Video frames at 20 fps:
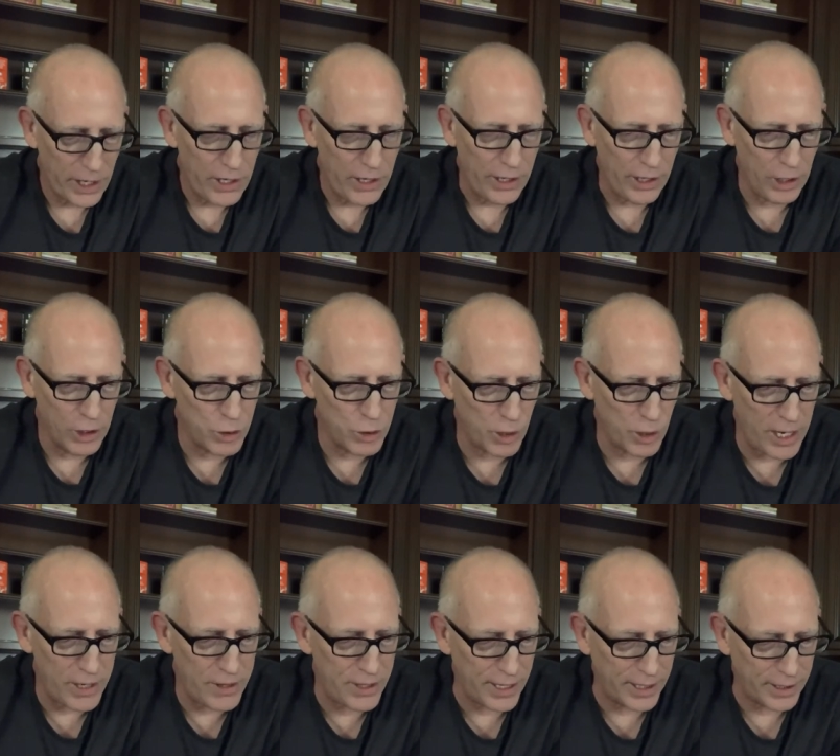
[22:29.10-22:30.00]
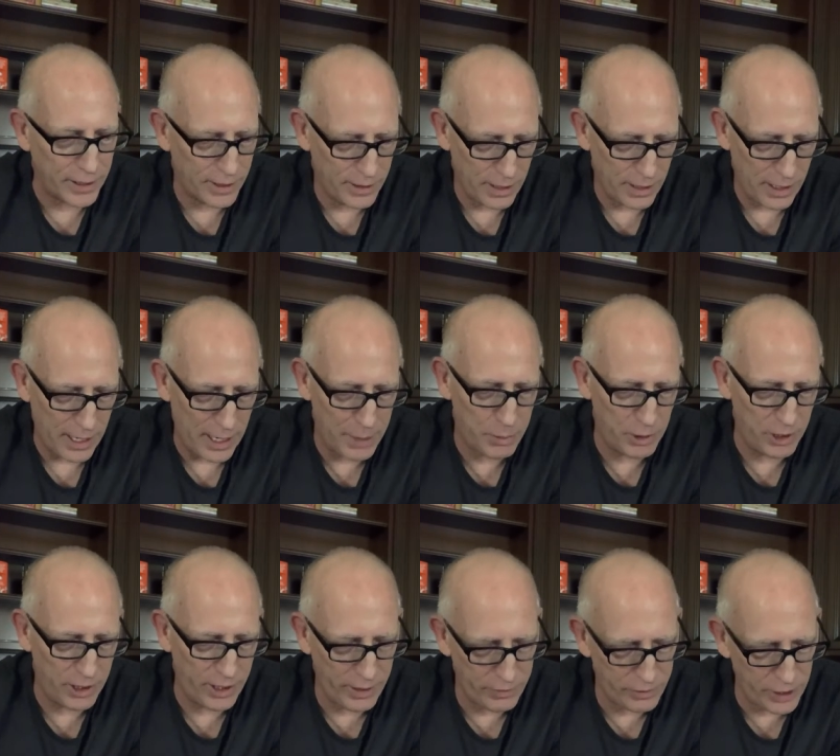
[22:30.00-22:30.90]
Here's what I think I
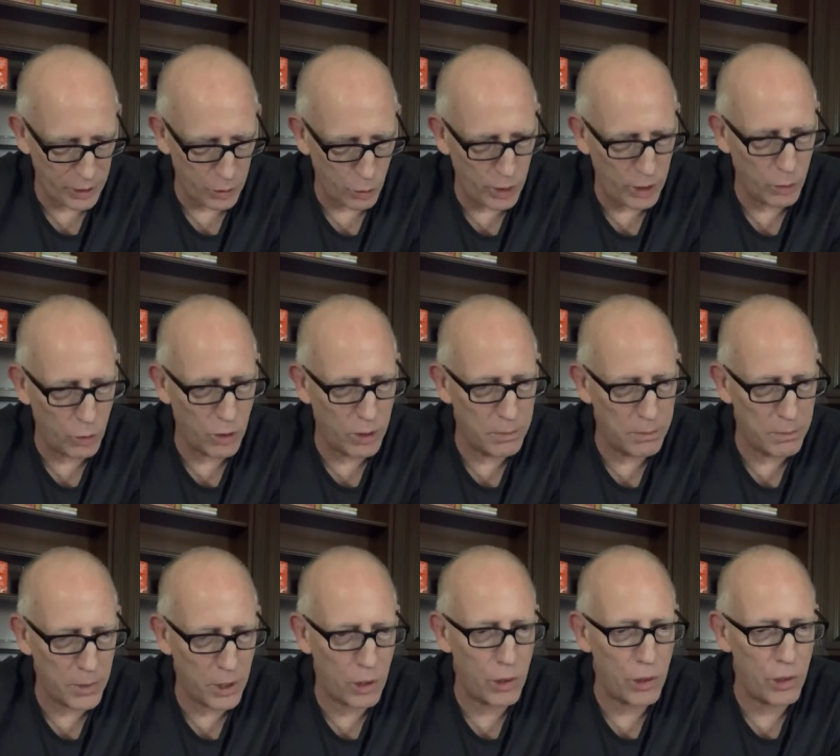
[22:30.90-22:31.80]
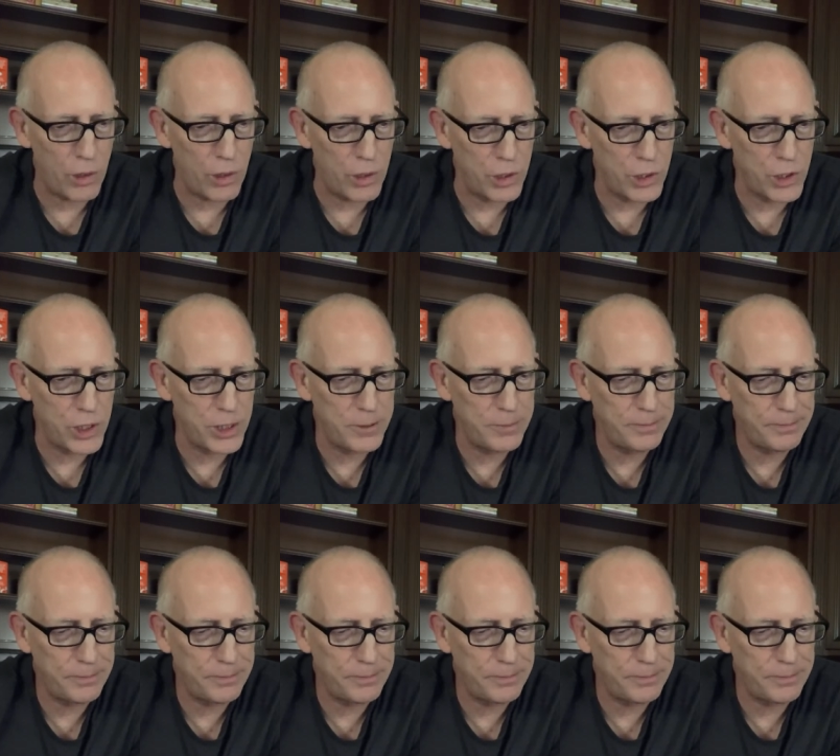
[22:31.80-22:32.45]
believe that we will merge.